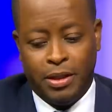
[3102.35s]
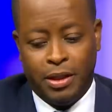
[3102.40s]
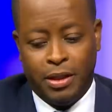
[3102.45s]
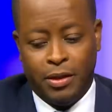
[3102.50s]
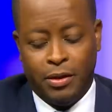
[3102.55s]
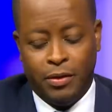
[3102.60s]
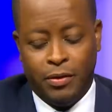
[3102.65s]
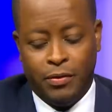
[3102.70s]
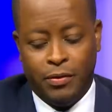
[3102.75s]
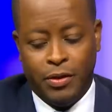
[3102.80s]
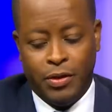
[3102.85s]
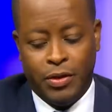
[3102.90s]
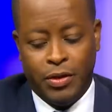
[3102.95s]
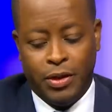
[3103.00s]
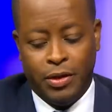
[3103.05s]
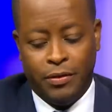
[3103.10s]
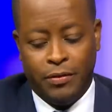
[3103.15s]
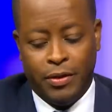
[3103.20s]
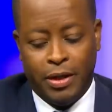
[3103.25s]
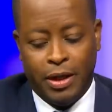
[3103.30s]
like University
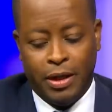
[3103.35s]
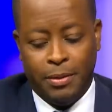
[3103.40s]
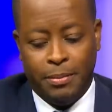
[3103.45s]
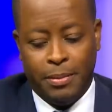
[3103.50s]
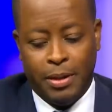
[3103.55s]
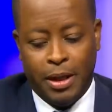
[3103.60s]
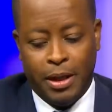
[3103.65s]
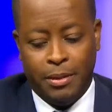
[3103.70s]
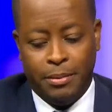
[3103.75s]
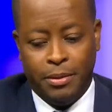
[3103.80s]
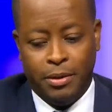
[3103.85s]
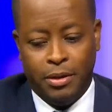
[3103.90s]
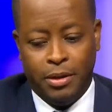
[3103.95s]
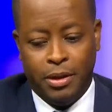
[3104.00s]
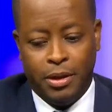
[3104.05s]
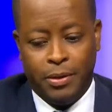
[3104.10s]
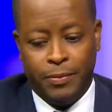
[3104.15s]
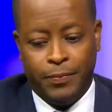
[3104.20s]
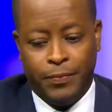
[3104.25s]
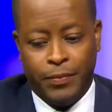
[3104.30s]
of
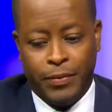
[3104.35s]
Alabama